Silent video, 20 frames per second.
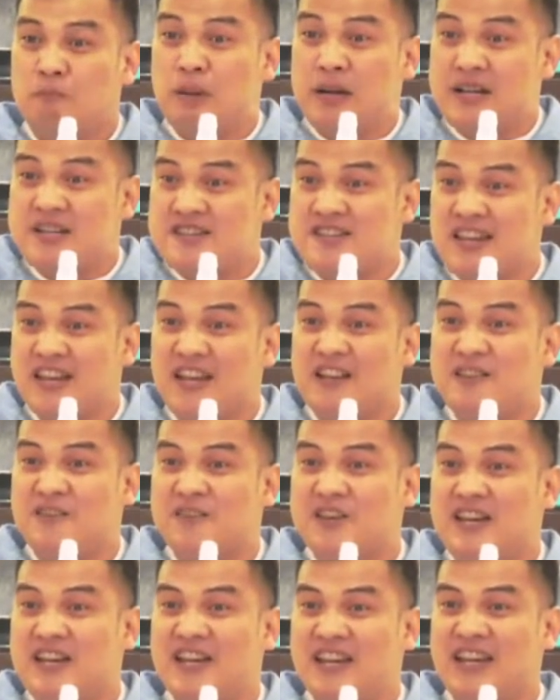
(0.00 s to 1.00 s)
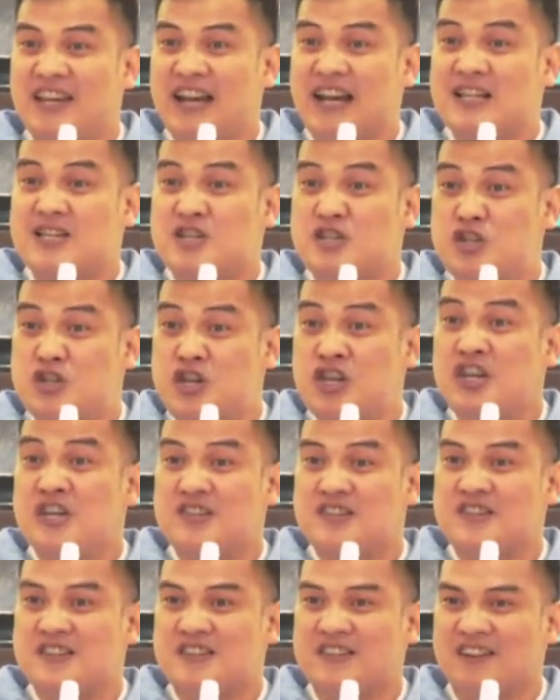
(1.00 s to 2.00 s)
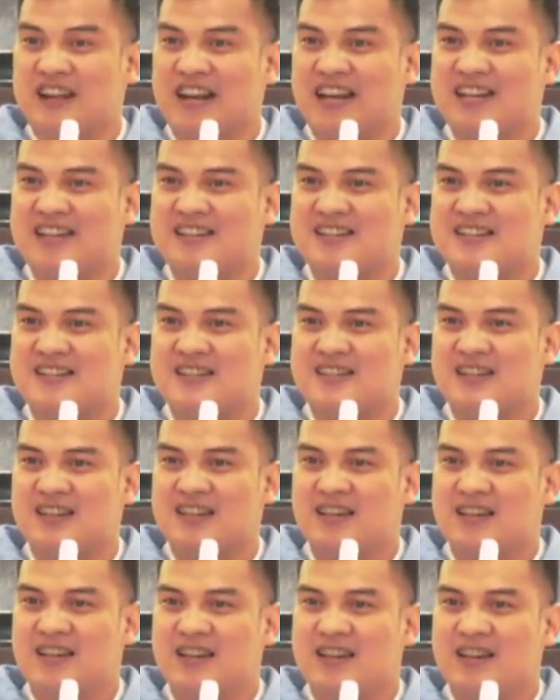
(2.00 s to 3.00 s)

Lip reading: by the second reading as Jesus Christ.